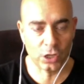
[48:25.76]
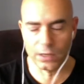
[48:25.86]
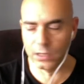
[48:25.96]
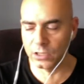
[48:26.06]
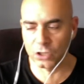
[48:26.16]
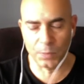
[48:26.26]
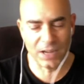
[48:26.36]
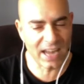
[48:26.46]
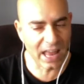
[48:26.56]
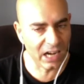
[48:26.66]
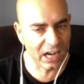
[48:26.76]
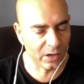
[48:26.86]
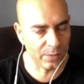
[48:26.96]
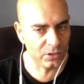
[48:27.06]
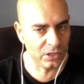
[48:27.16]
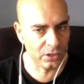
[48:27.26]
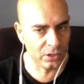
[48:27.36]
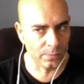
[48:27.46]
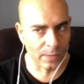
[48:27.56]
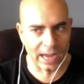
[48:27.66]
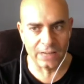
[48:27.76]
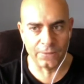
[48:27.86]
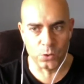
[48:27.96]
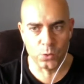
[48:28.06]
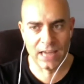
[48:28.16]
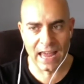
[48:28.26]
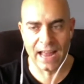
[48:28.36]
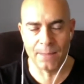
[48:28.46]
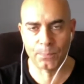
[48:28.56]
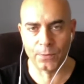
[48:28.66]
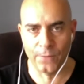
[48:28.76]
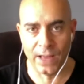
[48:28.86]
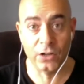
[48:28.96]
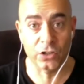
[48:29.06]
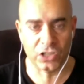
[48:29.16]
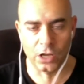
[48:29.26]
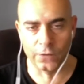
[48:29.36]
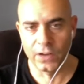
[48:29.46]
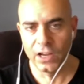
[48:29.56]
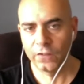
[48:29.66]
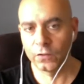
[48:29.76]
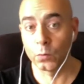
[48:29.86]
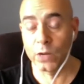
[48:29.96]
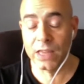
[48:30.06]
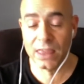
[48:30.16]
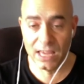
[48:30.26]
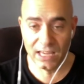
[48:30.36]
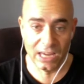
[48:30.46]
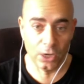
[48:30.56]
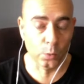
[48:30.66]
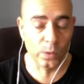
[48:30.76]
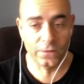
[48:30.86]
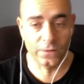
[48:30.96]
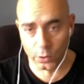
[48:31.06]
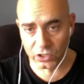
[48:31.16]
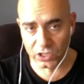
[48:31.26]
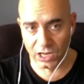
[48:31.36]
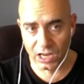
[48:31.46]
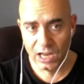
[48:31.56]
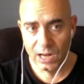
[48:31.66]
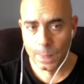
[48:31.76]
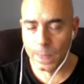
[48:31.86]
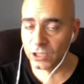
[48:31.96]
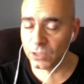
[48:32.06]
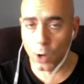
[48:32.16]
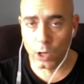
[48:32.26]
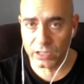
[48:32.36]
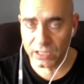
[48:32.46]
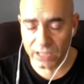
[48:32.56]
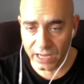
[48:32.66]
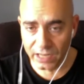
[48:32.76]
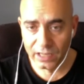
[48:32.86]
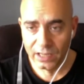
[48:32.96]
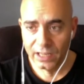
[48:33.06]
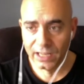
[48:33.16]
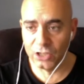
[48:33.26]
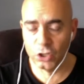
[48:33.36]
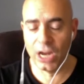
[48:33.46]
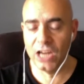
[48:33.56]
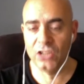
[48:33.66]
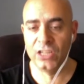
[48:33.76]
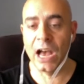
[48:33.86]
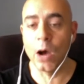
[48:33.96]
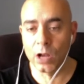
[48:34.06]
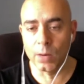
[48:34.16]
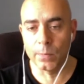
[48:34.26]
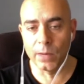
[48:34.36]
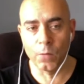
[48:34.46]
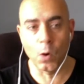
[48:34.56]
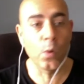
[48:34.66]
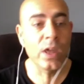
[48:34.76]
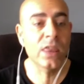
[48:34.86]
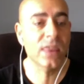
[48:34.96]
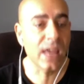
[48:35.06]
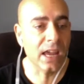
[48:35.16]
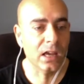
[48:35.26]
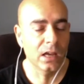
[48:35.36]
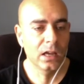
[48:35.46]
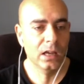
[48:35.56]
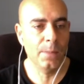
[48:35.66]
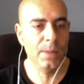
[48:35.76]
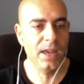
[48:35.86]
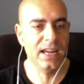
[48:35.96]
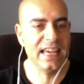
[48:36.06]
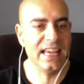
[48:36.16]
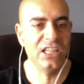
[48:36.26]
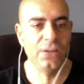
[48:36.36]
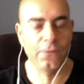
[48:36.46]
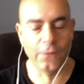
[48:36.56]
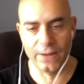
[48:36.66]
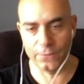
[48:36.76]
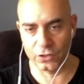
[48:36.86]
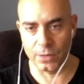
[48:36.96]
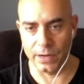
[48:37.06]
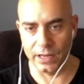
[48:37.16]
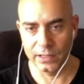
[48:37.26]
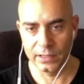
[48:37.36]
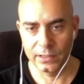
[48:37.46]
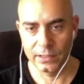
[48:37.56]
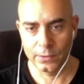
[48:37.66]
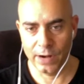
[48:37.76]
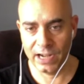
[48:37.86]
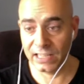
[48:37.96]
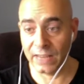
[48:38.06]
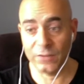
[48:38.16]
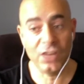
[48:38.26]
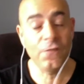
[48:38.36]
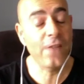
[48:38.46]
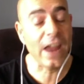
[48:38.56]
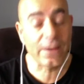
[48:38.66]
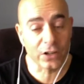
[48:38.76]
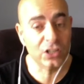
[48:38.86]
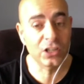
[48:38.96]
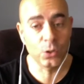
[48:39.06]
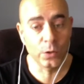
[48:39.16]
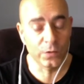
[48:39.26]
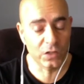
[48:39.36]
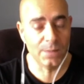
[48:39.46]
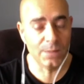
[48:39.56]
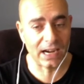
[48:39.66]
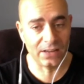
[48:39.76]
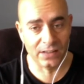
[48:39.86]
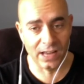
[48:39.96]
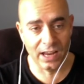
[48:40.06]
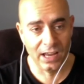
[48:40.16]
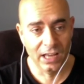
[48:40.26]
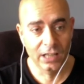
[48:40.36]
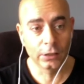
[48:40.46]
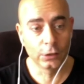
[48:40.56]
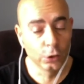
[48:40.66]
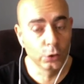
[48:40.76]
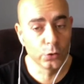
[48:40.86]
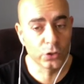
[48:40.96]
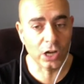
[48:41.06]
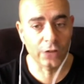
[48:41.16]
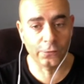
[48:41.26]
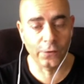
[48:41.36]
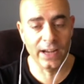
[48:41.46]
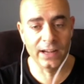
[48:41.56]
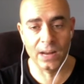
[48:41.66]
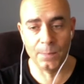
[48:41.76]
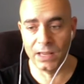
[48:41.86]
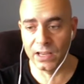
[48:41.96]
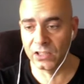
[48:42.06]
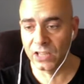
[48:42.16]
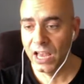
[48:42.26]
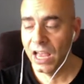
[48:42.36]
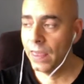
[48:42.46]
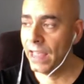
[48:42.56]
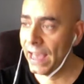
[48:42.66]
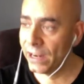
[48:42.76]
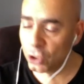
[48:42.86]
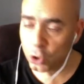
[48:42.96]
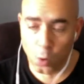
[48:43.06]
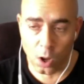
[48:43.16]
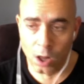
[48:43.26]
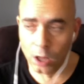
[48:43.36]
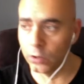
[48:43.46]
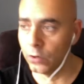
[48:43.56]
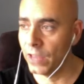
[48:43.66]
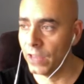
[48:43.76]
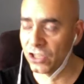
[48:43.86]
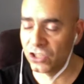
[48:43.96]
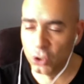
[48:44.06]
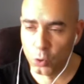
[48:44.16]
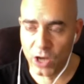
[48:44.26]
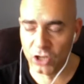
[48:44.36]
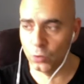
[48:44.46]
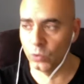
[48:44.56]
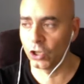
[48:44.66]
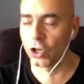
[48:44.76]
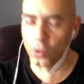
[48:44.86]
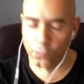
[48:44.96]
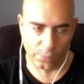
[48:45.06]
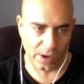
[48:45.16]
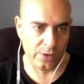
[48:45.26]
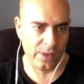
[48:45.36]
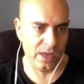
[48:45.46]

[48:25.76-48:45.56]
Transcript: something negative comes in your mind. If you can't prevent yourself from rethinking or refocusing, the smallest thing can change the outcome of what we think can be an easy fight for somebody, right? Because I've seen favorites in the UFC back in the day lose on fight night because they had a squall or they had a situation with their girlfriend, or they had